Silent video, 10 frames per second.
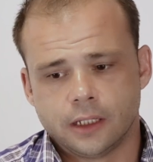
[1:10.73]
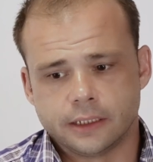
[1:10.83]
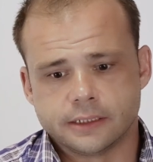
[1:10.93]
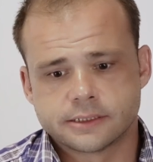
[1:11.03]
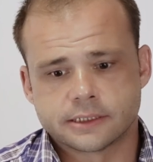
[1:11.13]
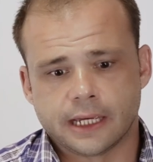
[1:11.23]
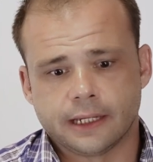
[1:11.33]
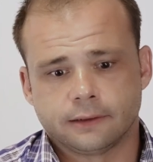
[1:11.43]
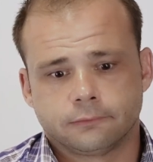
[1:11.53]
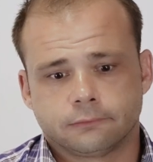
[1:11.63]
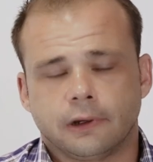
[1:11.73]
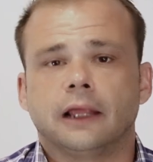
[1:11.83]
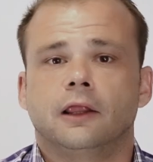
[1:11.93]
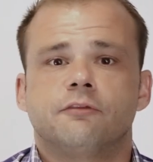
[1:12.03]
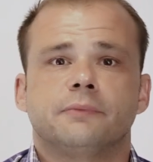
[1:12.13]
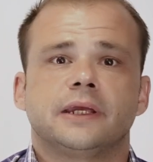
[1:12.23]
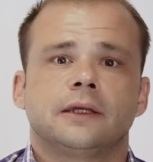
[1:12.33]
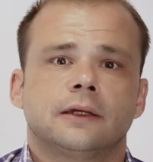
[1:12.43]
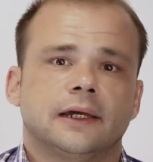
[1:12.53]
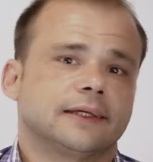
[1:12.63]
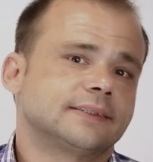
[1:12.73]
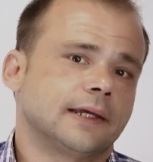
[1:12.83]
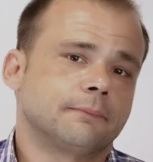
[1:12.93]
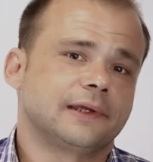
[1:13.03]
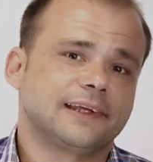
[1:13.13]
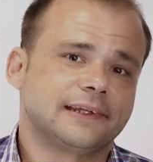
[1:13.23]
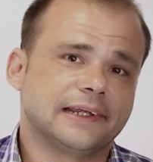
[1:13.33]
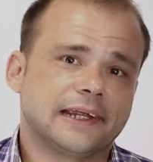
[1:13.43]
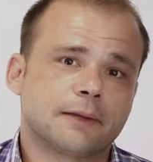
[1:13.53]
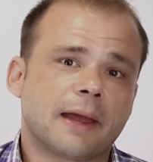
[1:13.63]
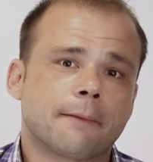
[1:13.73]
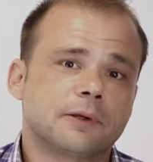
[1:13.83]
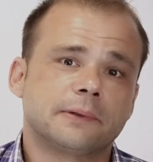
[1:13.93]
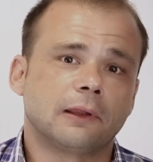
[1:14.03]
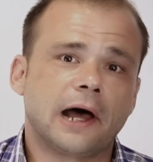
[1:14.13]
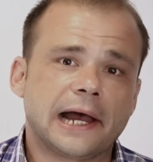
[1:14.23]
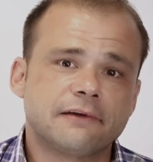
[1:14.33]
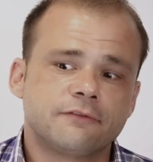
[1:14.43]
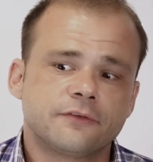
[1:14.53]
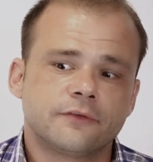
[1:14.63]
is that I love me, I accept me, and I'm happy to be alive.